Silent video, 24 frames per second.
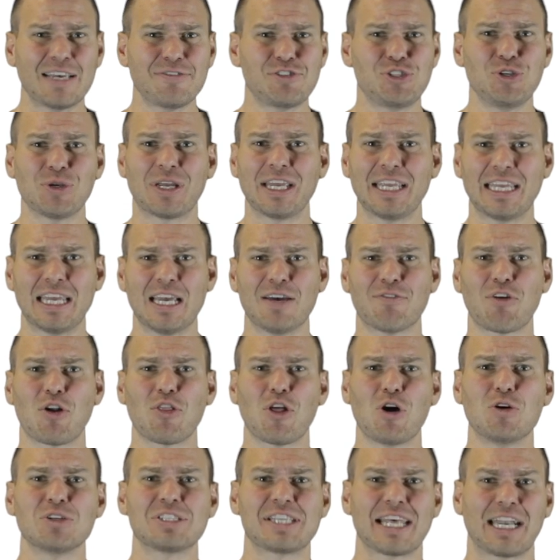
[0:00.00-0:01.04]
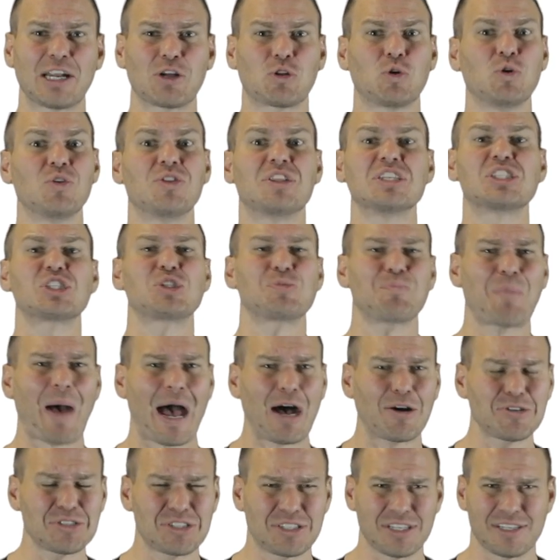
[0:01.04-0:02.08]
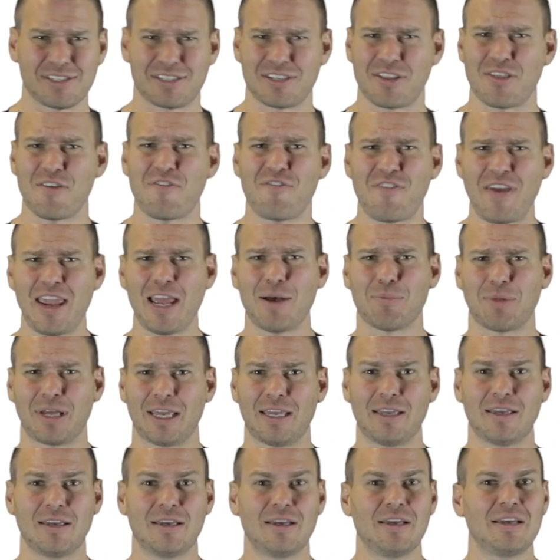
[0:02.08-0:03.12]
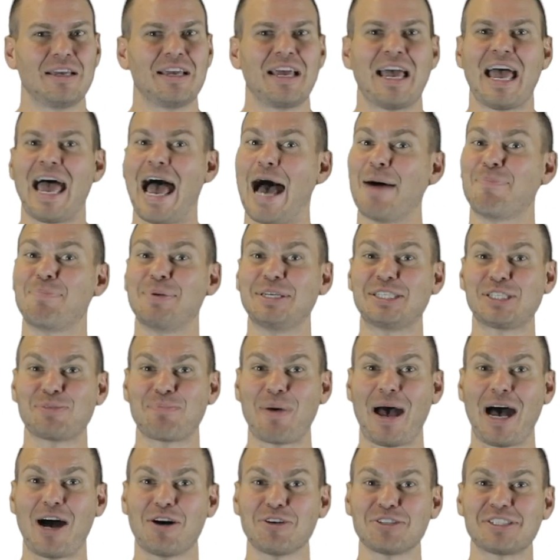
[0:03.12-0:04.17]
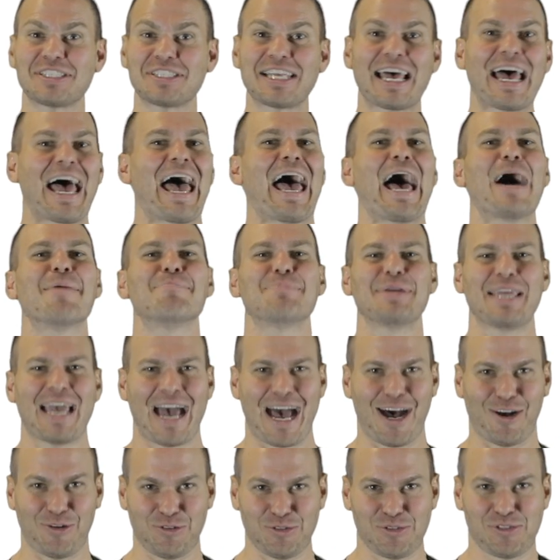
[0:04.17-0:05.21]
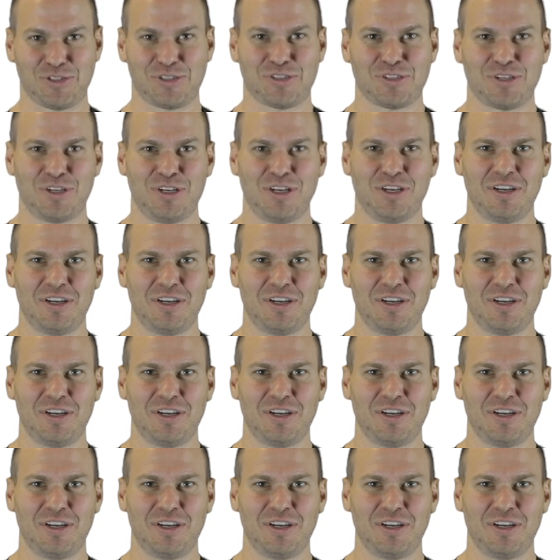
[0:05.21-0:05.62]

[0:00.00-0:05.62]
gifts you can give are those that include the spouses and the family. Happy spouse, happy house.